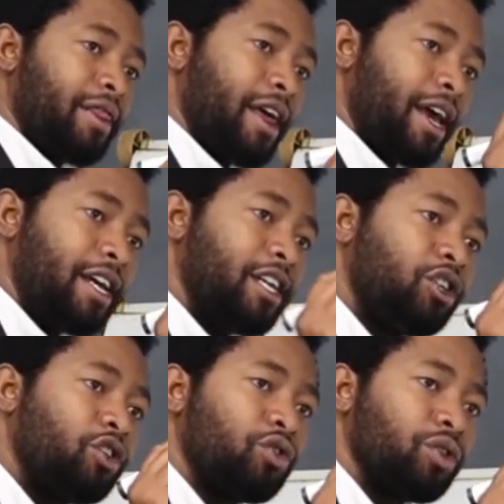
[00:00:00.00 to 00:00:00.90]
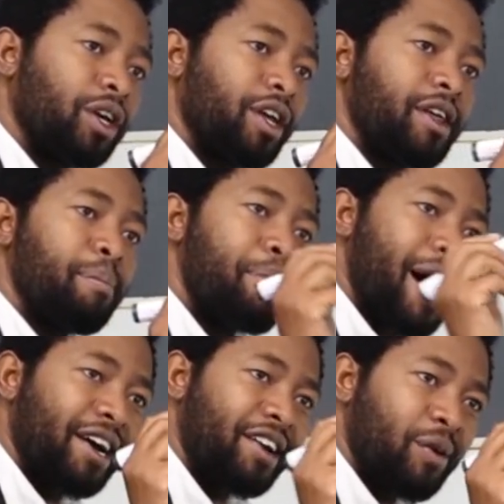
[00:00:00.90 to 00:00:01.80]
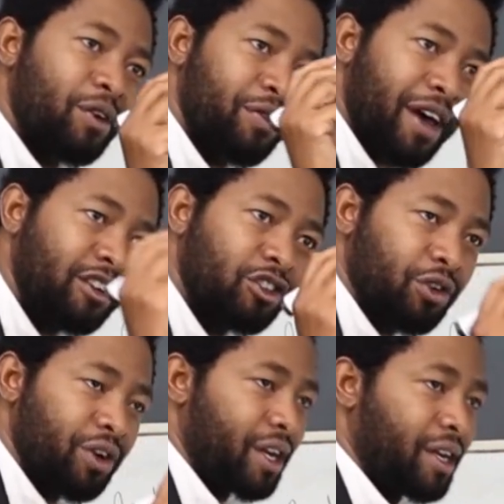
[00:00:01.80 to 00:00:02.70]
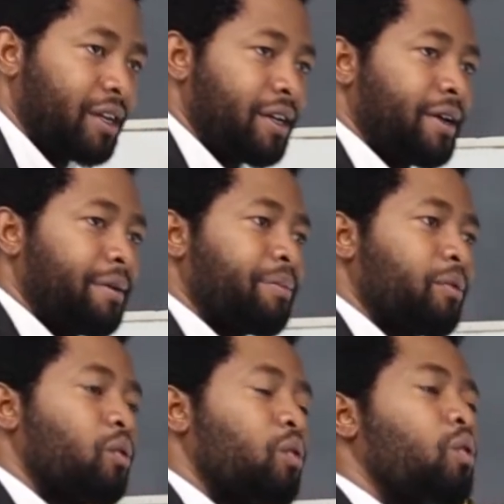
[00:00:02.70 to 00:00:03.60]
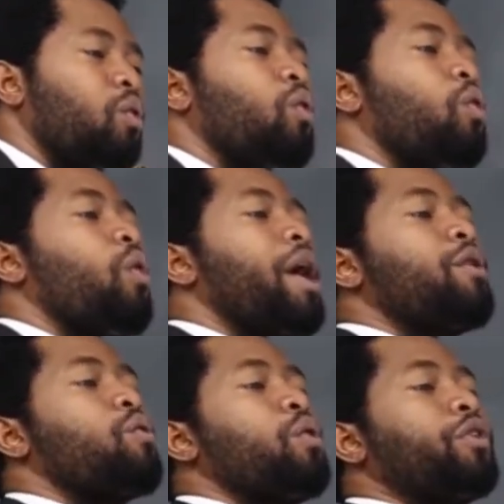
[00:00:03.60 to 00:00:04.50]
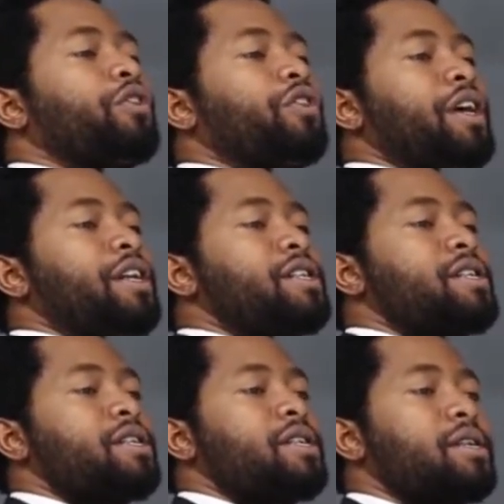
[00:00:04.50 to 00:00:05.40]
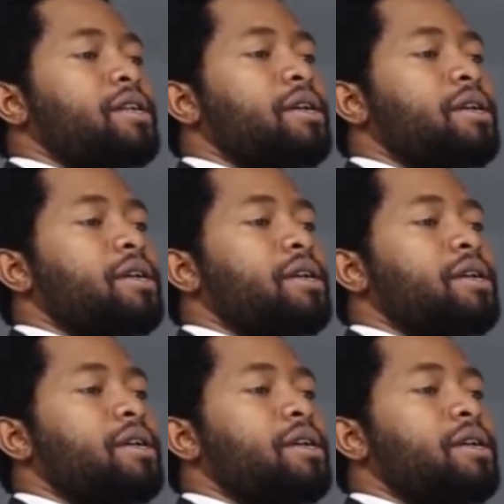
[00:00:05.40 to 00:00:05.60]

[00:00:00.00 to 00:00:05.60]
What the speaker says: the history, the background of that study. When was it?